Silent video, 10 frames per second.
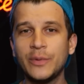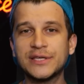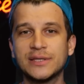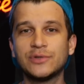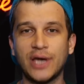are
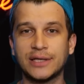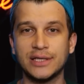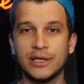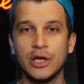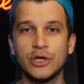we
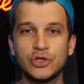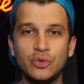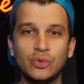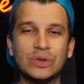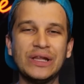subjected
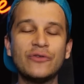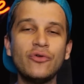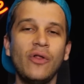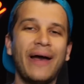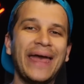to
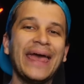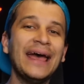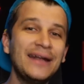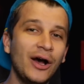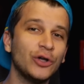literal
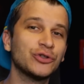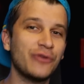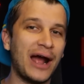handheld